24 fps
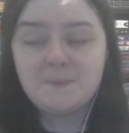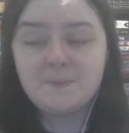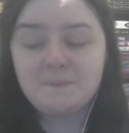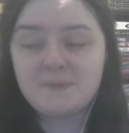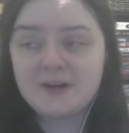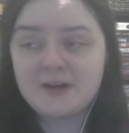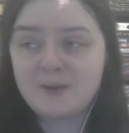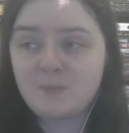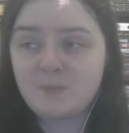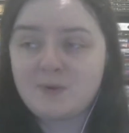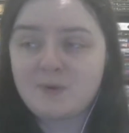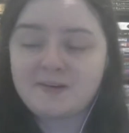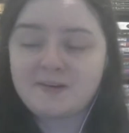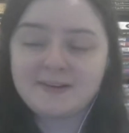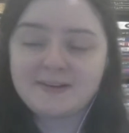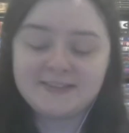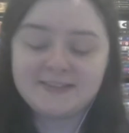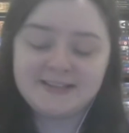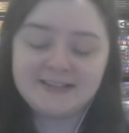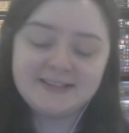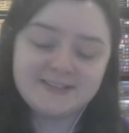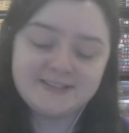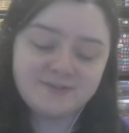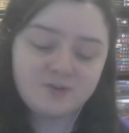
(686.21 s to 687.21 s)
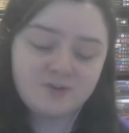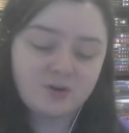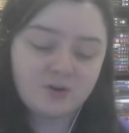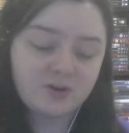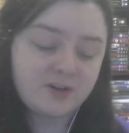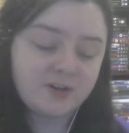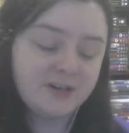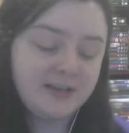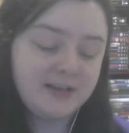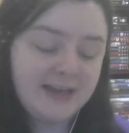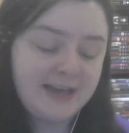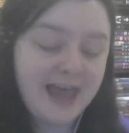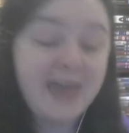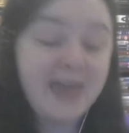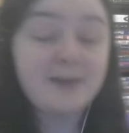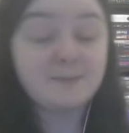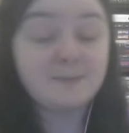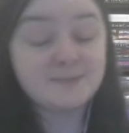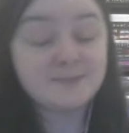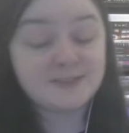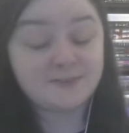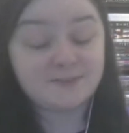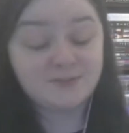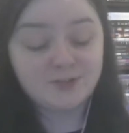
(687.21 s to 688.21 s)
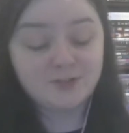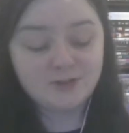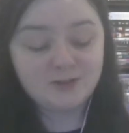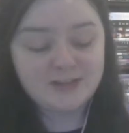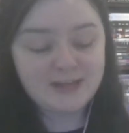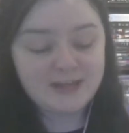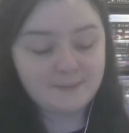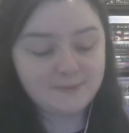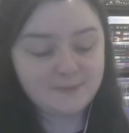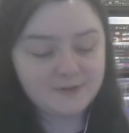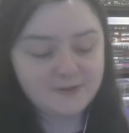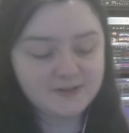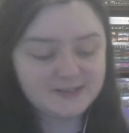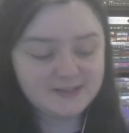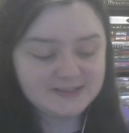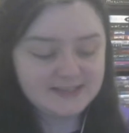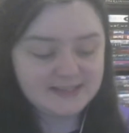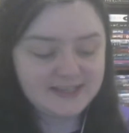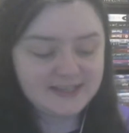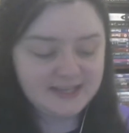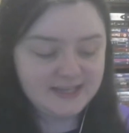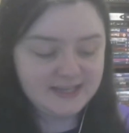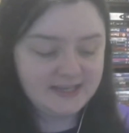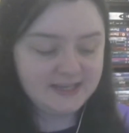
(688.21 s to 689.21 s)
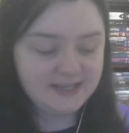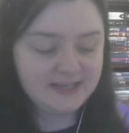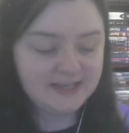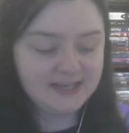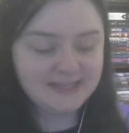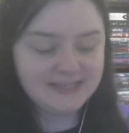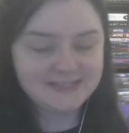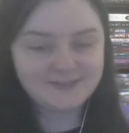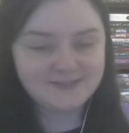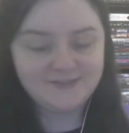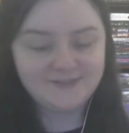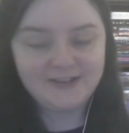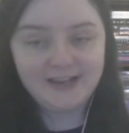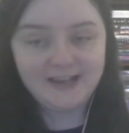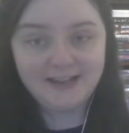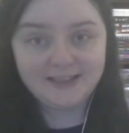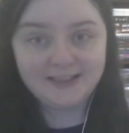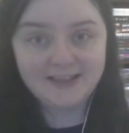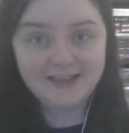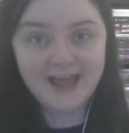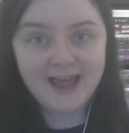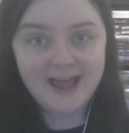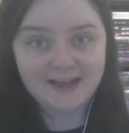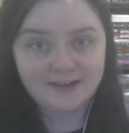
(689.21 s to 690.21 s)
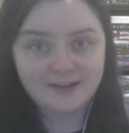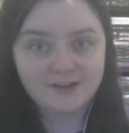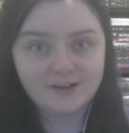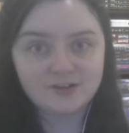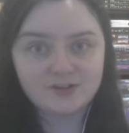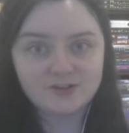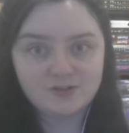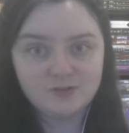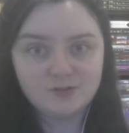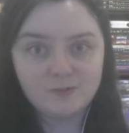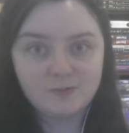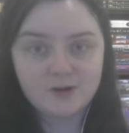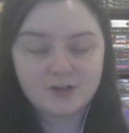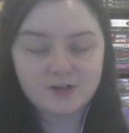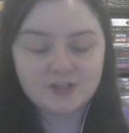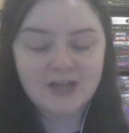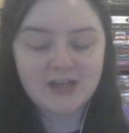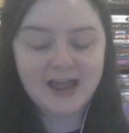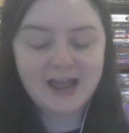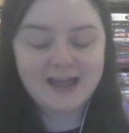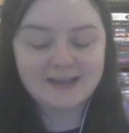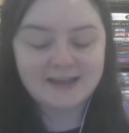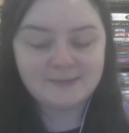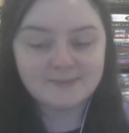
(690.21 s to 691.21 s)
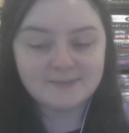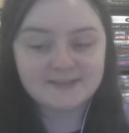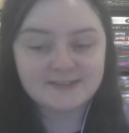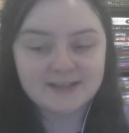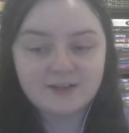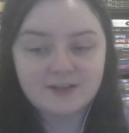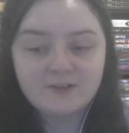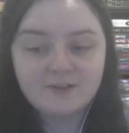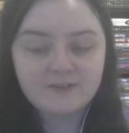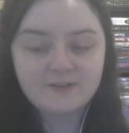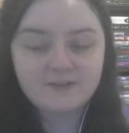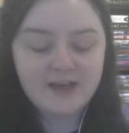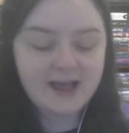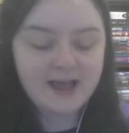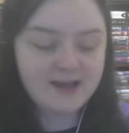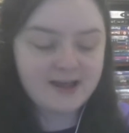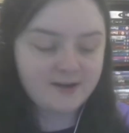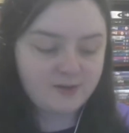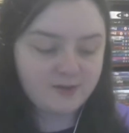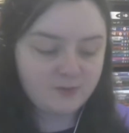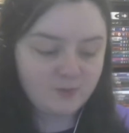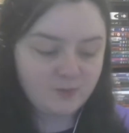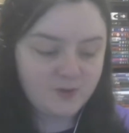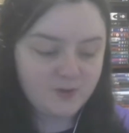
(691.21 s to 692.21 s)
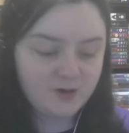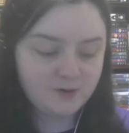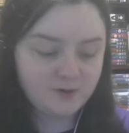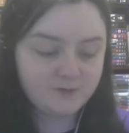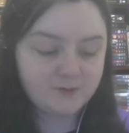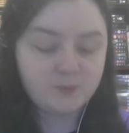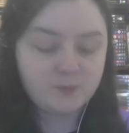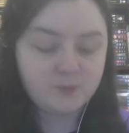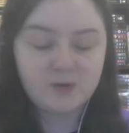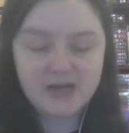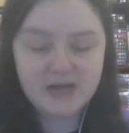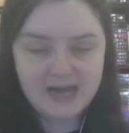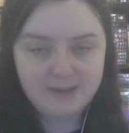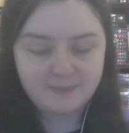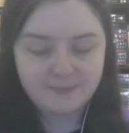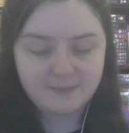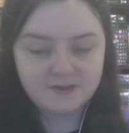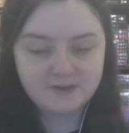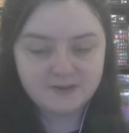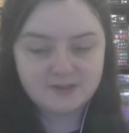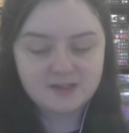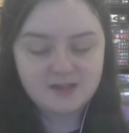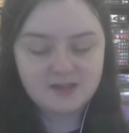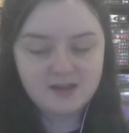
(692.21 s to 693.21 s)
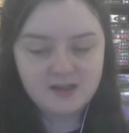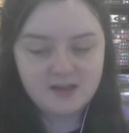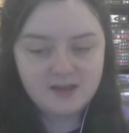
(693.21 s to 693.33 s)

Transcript: But I worry that he's not going to let himself do that because he is feeling the anger too much at himself and at the world for what happened.